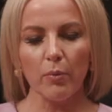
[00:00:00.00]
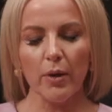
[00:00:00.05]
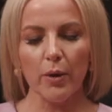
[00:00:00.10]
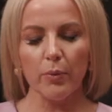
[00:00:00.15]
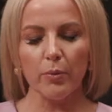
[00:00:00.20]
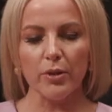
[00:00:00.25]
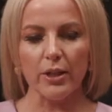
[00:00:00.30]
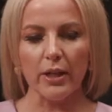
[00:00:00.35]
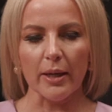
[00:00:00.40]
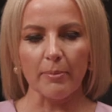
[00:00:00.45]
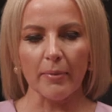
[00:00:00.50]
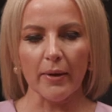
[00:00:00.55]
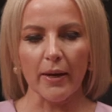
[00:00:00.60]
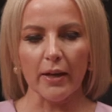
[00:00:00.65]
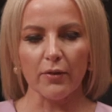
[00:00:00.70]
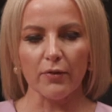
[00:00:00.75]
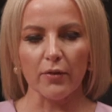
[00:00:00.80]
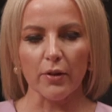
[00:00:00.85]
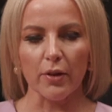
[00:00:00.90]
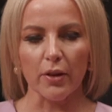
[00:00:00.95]
where would I
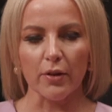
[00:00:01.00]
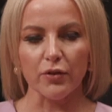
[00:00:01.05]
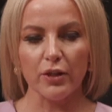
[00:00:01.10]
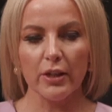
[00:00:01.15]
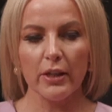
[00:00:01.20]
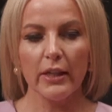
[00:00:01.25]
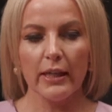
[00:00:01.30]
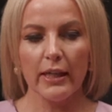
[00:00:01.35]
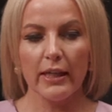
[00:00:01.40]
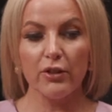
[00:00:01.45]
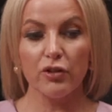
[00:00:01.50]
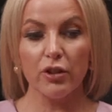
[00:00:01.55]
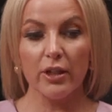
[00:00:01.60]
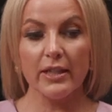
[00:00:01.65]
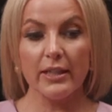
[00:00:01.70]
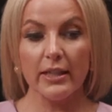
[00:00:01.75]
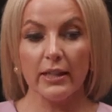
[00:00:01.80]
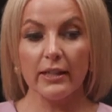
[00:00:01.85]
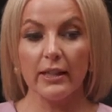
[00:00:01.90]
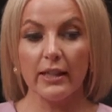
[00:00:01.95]
pick for lunch?
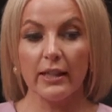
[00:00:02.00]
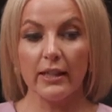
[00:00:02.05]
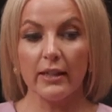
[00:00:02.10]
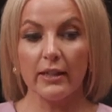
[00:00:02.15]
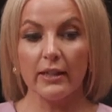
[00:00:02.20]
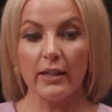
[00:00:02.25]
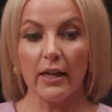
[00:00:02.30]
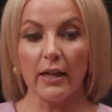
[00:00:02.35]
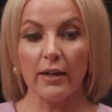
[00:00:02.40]
Interestingly,